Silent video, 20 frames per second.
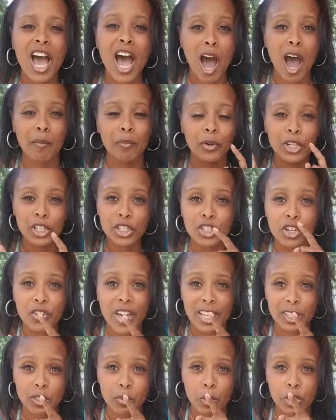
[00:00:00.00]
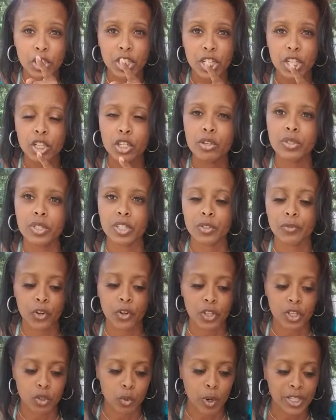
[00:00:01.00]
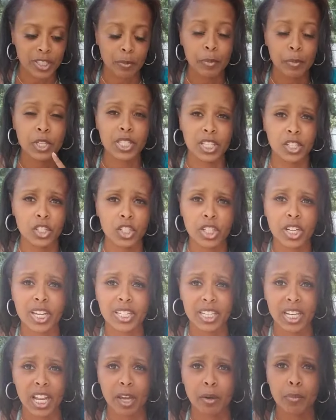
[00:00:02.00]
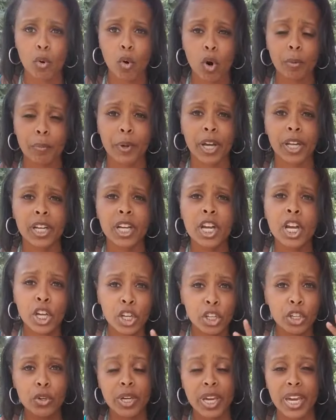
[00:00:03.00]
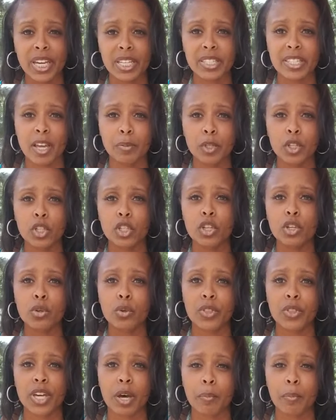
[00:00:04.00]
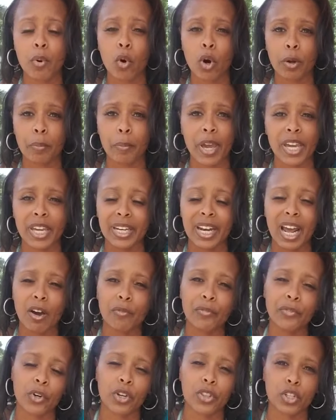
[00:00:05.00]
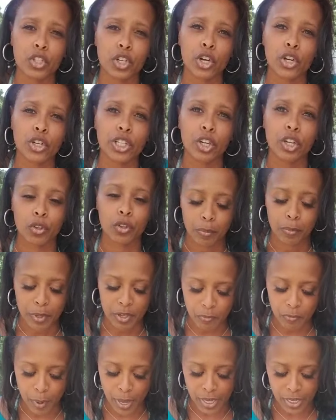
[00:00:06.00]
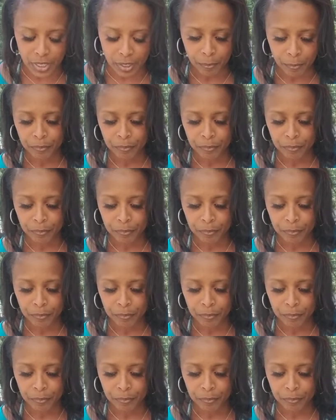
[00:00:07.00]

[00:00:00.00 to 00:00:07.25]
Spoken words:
I'm pretty sure that's what she uses for this recipe, since she doesn't like pork, but you can substitute the pork bacon out for the turkey or the beef bacon.